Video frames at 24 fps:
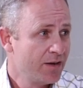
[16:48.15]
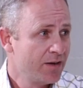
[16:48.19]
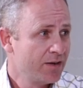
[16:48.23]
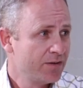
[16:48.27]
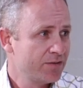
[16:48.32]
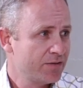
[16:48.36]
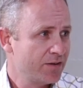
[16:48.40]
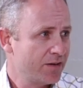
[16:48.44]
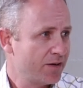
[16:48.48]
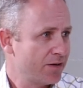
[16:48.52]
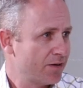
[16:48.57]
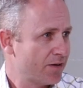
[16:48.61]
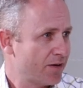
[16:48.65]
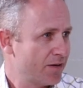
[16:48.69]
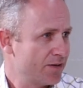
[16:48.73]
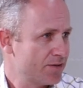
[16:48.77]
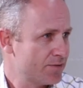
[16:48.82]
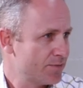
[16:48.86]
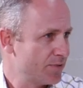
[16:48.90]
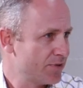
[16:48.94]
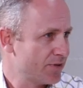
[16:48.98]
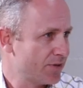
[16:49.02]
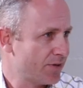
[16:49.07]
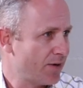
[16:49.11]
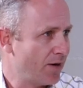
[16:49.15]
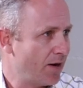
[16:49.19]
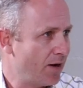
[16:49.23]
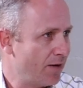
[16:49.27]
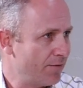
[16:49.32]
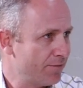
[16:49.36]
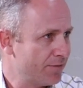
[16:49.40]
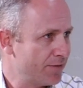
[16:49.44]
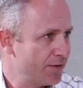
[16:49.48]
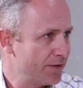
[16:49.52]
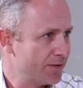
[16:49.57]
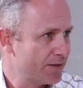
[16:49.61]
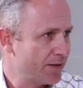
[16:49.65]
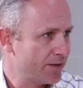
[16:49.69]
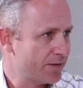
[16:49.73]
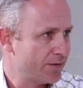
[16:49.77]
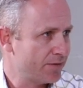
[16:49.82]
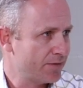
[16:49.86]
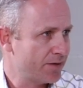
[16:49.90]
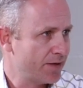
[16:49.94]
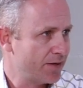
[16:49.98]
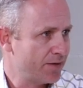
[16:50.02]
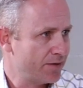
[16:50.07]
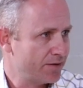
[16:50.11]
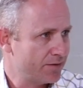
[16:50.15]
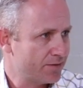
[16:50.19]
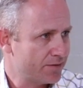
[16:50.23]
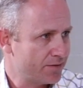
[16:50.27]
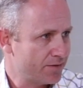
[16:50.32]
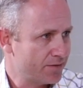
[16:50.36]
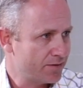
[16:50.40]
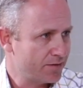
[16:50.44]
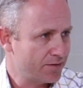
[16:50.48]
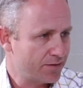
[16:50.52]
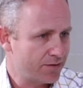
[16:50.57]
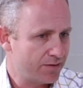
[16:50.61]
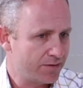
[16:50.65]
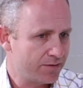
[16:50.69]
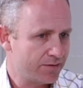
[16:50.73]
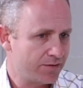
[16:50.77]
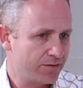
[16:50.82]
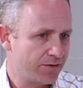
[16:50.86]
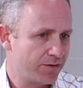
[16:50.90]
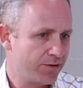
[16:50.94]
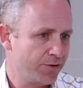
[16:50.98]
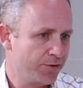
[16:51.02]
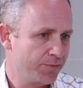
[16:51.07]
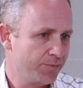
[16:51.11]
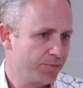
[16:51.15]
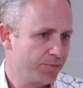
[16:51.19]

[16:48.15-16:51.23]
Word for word: so that our customers are confident that their data is in a, in a secure